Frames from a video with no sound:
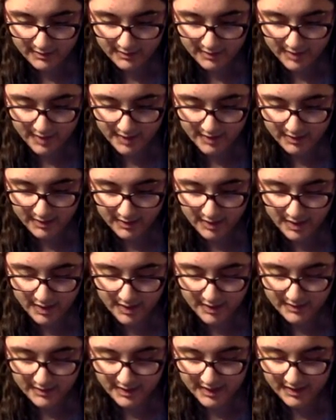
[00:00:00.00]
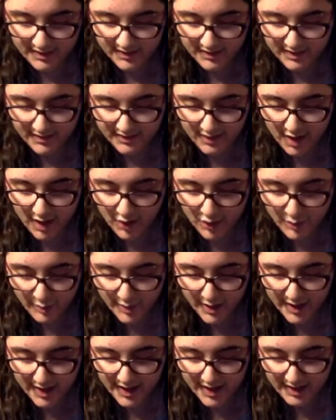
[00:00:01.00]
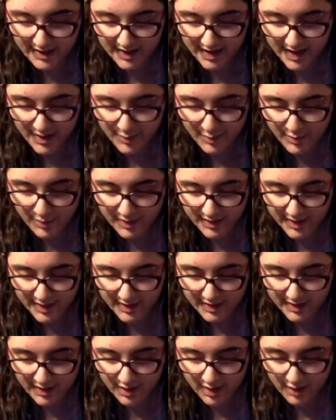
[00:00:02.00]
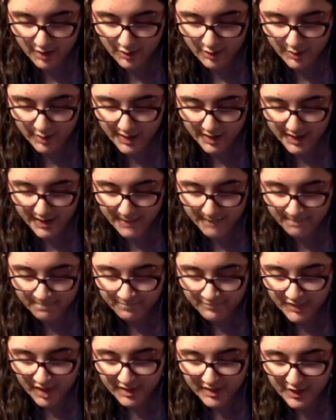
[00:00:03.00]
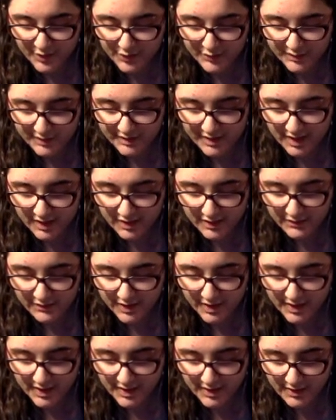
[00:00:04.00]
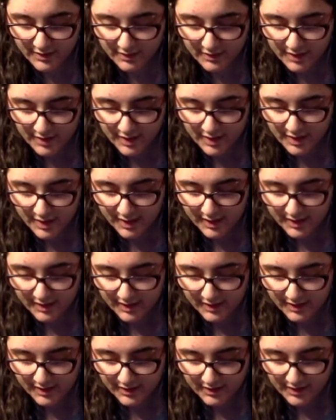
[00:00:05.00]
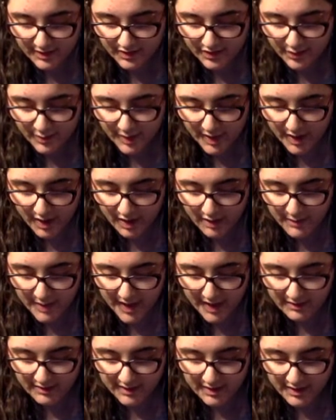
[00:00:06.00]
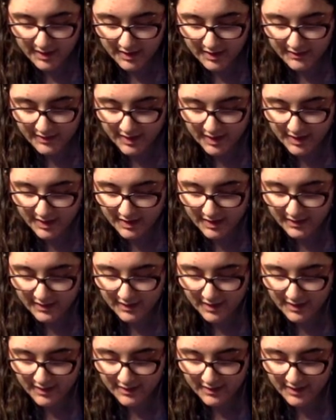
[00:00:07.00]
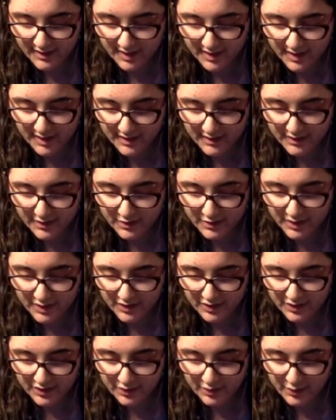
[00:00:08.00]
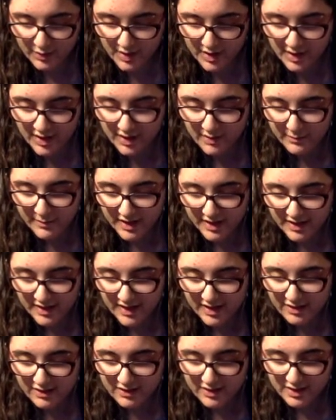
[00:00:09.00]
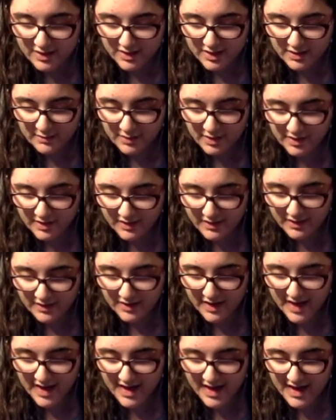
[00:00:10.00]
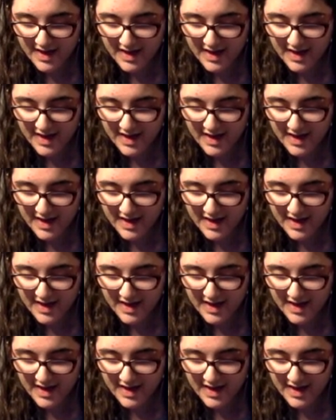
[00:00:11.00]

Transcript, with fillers: And then it says autoplay enabling autoplay allows for a next video in a series to play automatically. And then it says it's going to be in English and I'm going to save